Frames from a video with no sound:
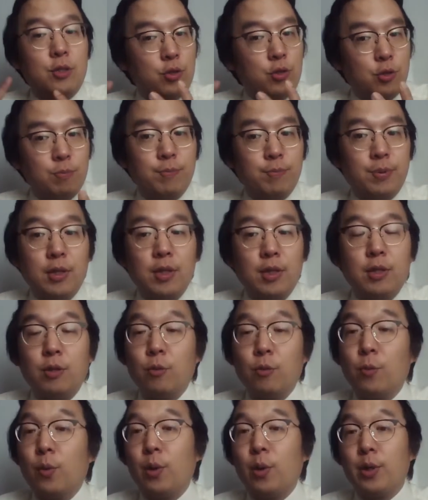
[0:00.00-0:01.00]
be
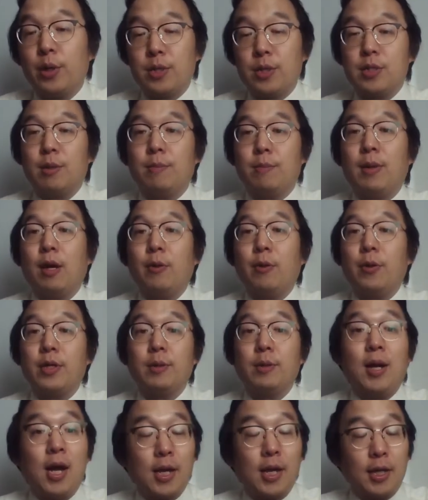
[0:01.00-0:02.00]
rewarded somehow in the
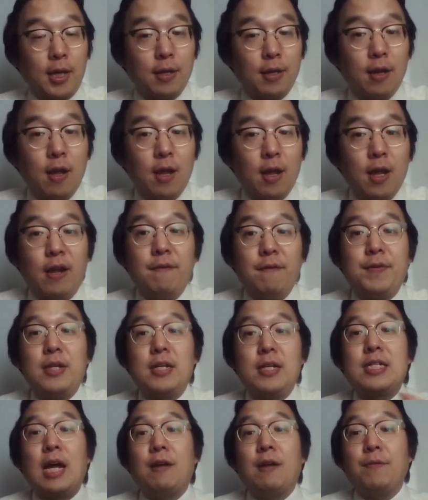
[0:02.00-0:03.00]
market. If it is
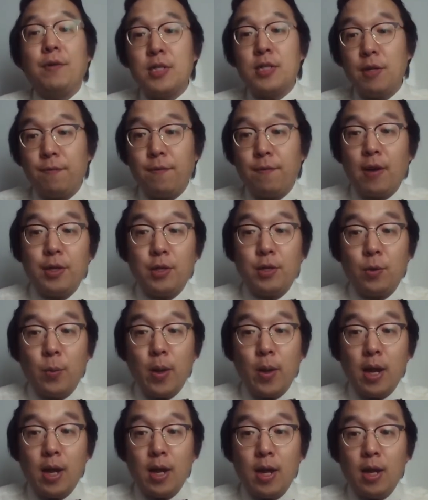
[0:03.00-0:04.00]
diversified
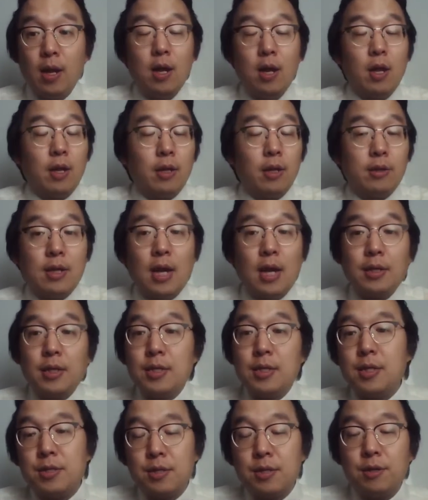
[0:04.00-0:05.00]
away, not
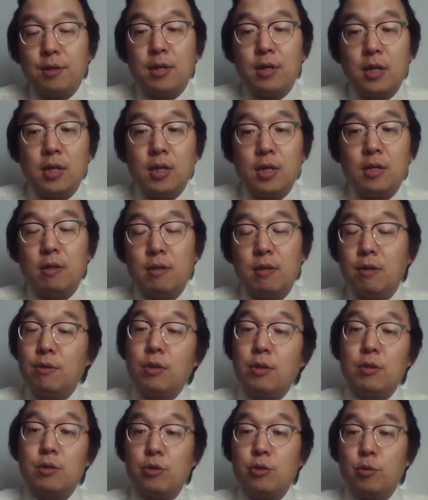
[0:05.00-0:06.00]
necessarily it
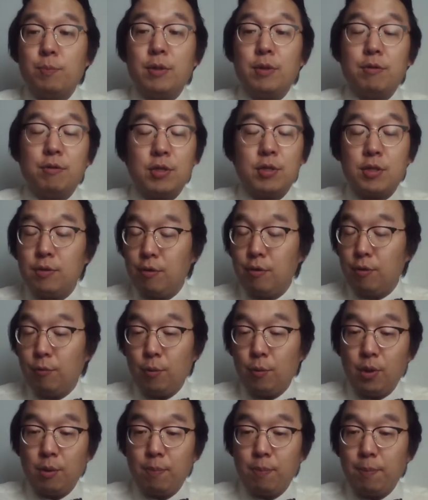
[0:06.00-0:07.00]
should be rewarded
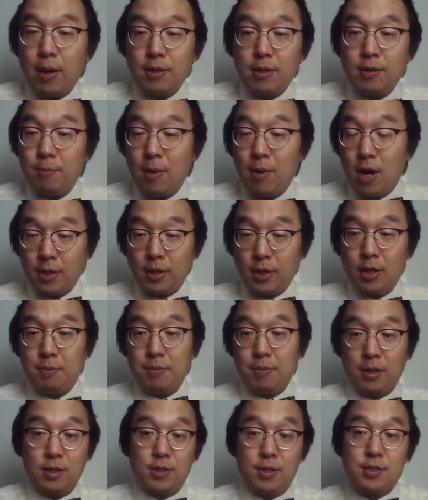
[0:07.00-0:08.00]
by the market,
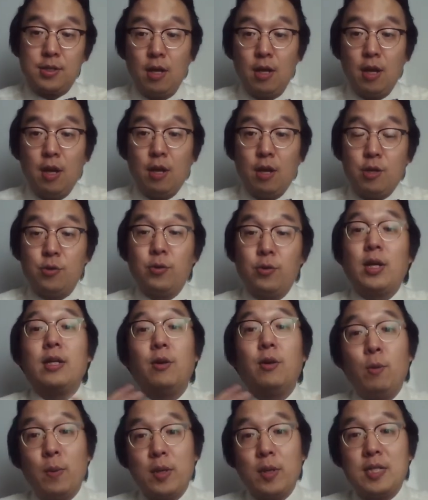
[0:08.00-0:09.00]
because you can
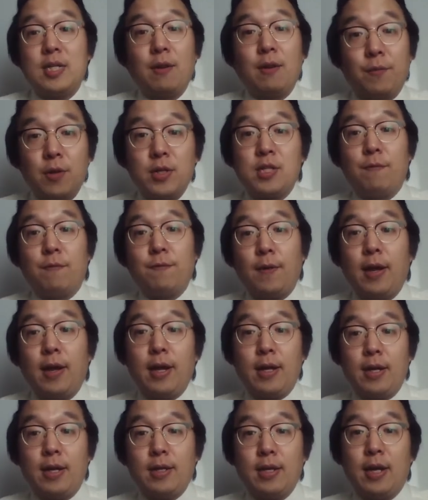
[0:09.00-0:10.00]
always diversify it
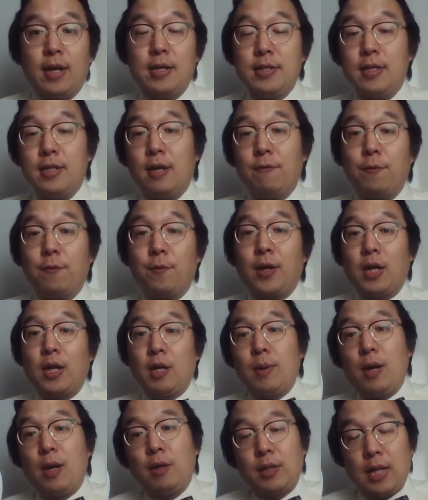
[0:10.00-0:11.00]
and then forget
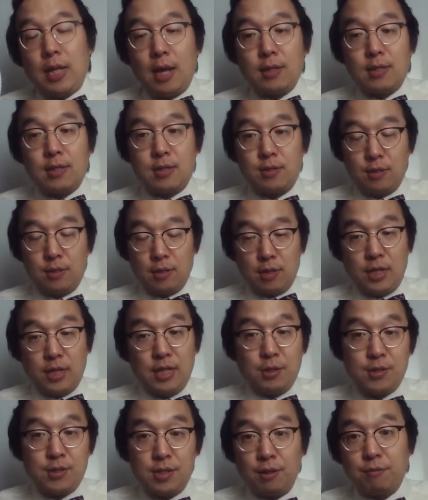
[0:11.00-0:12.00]
about that
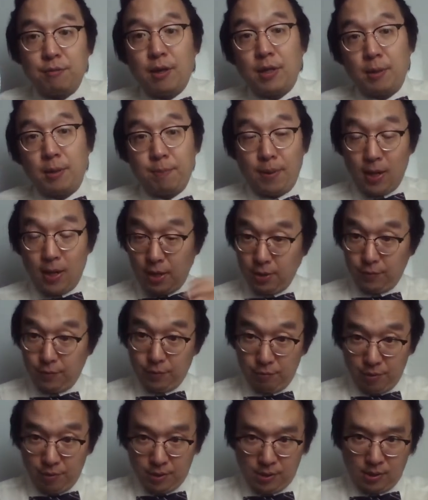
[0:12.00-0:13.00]
idiosyncratic part of the
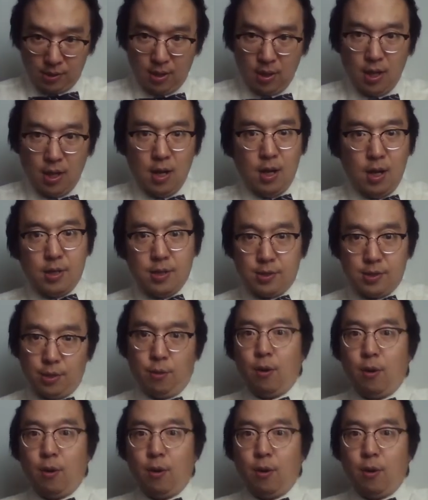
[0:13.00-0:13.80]
risk. So